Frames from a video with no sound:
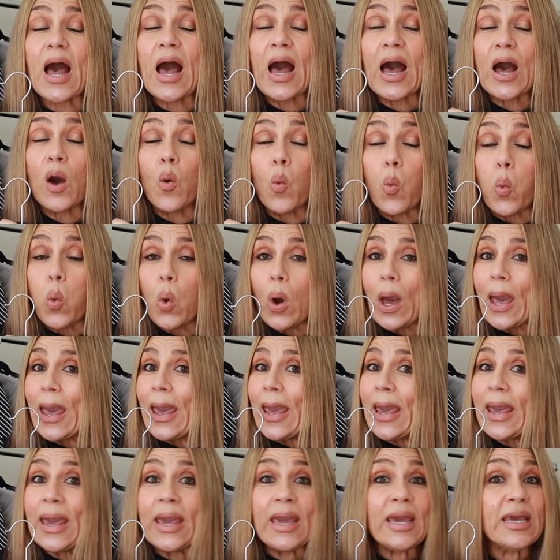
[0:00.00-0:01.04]
are
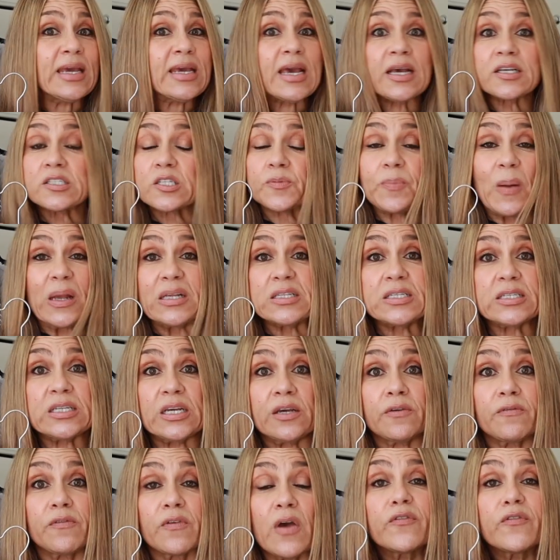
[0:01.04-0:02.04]
way expensive.